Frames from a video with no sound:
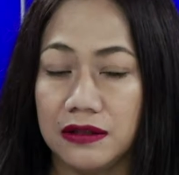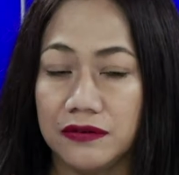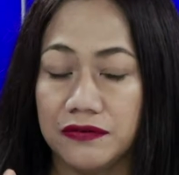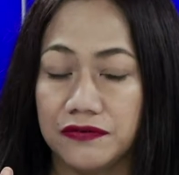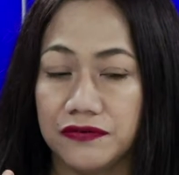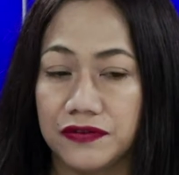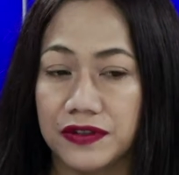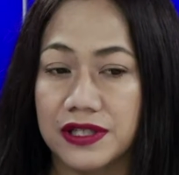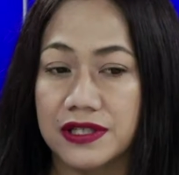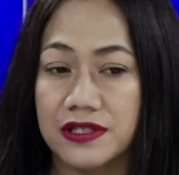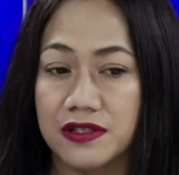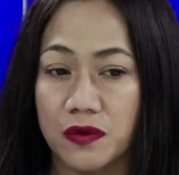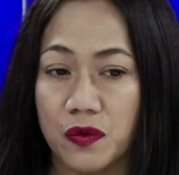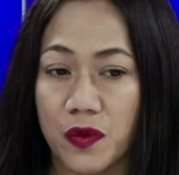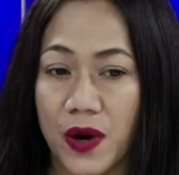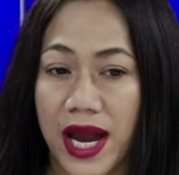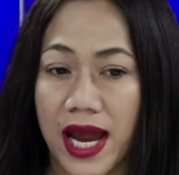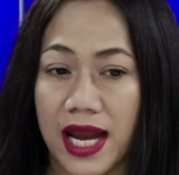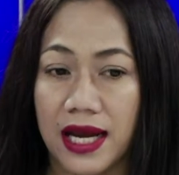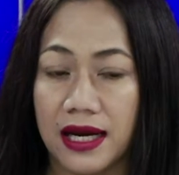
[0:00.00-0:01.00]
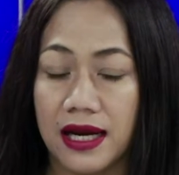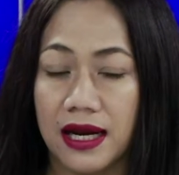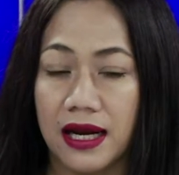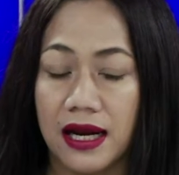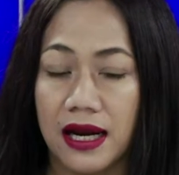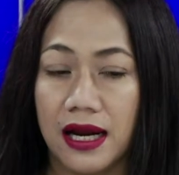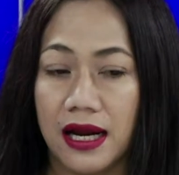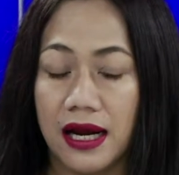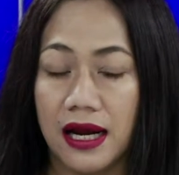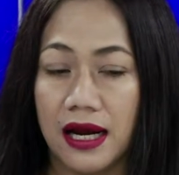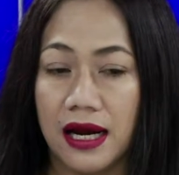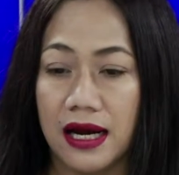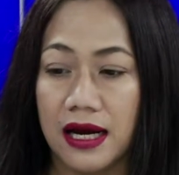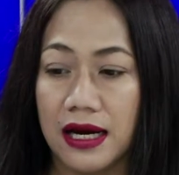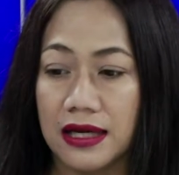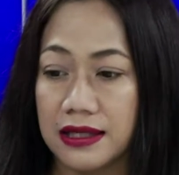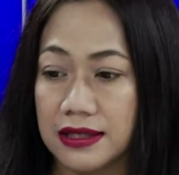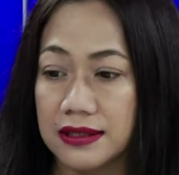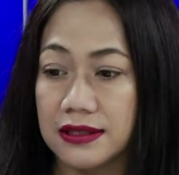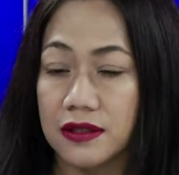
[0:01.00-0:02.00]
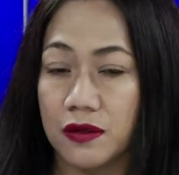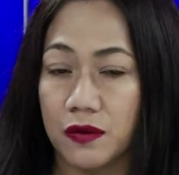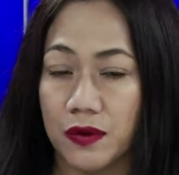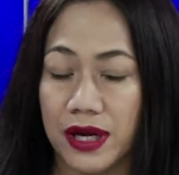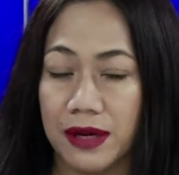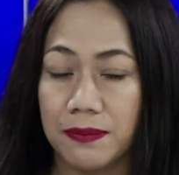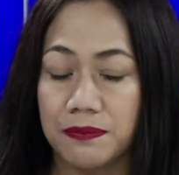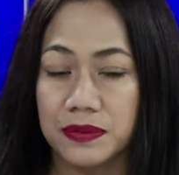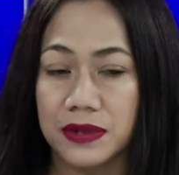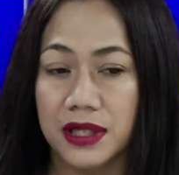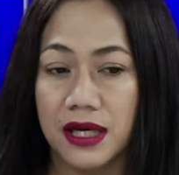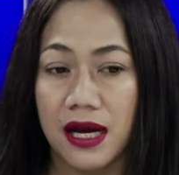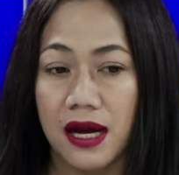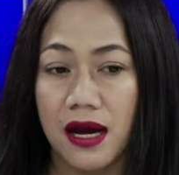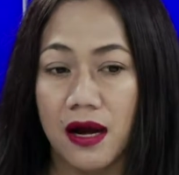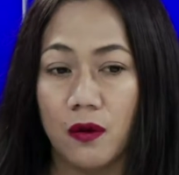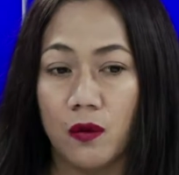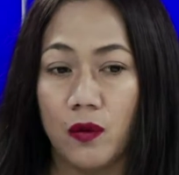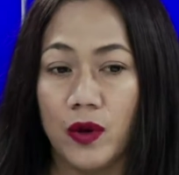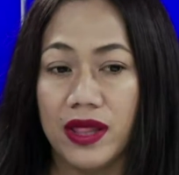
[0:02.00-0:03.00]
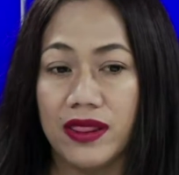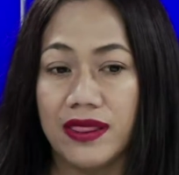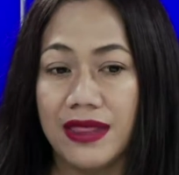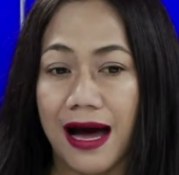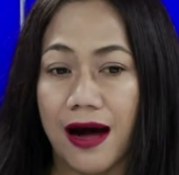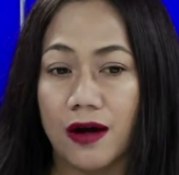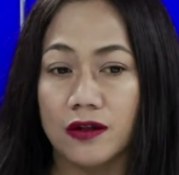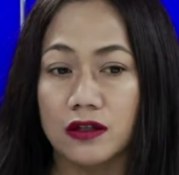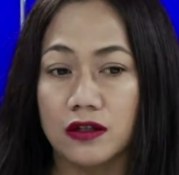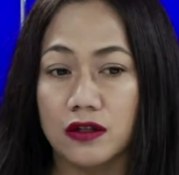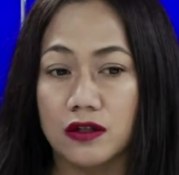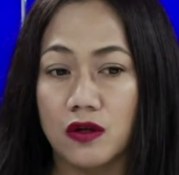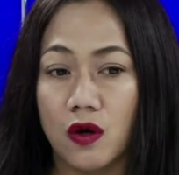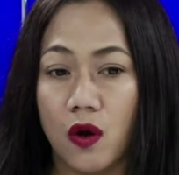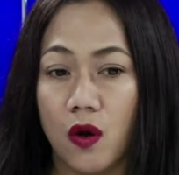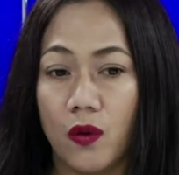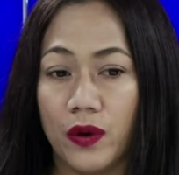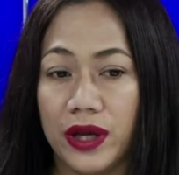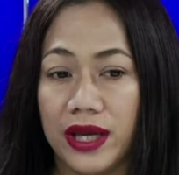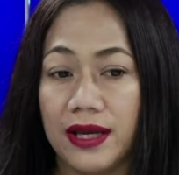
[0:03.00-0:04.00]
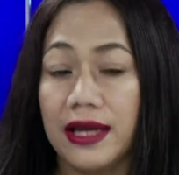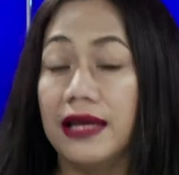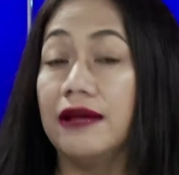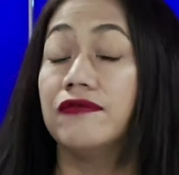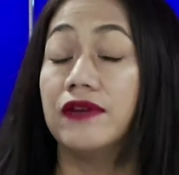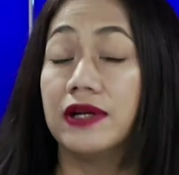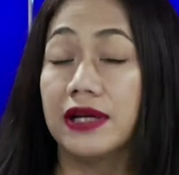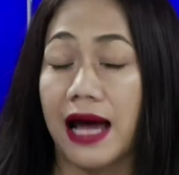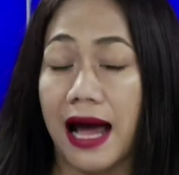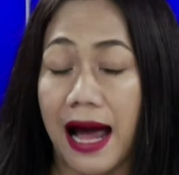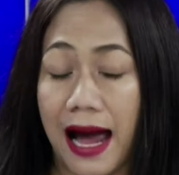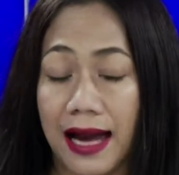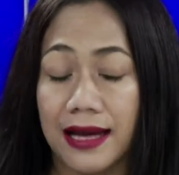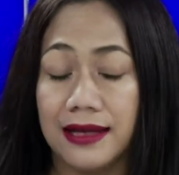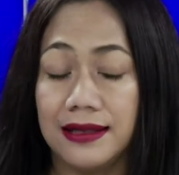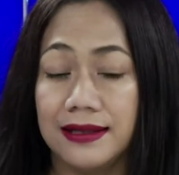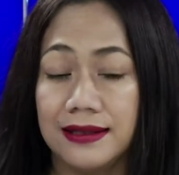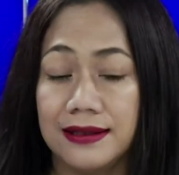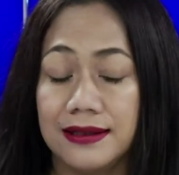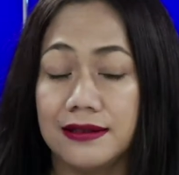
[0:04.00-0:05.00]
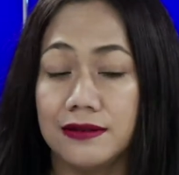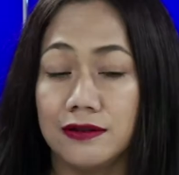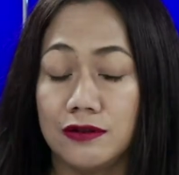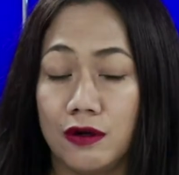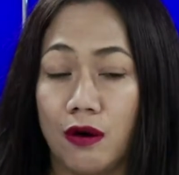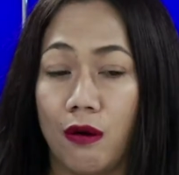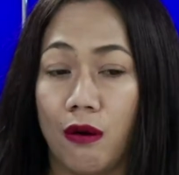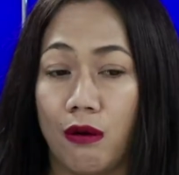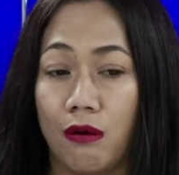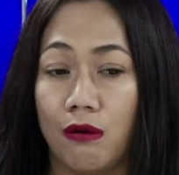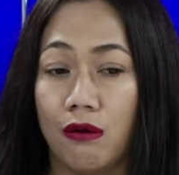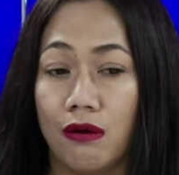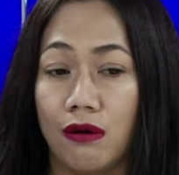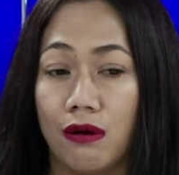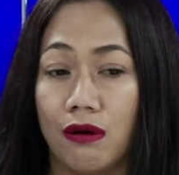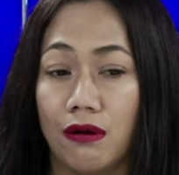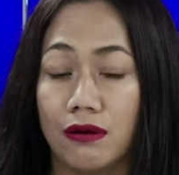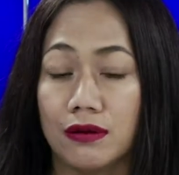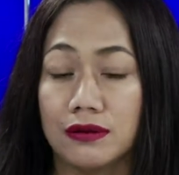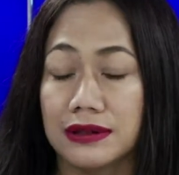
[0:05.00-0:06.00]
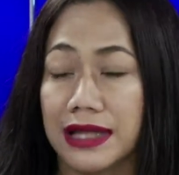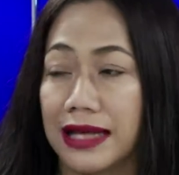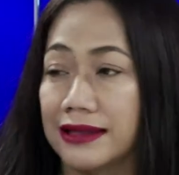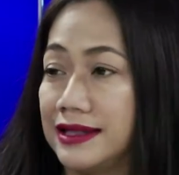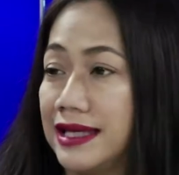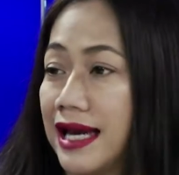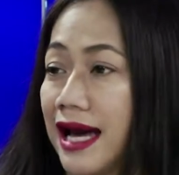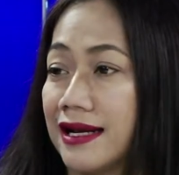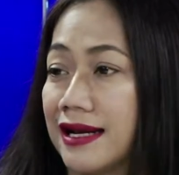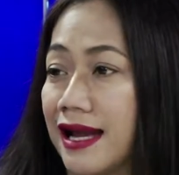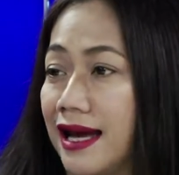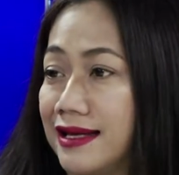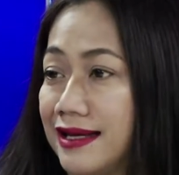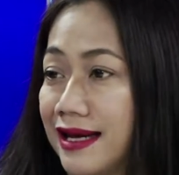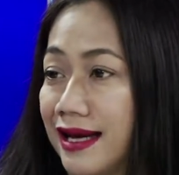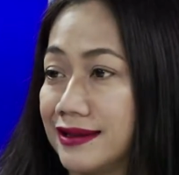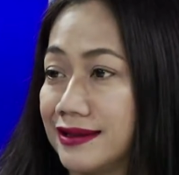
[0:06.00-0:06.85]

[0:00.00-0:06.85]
first read the script without knowing, even I didn't know Tatiana yet.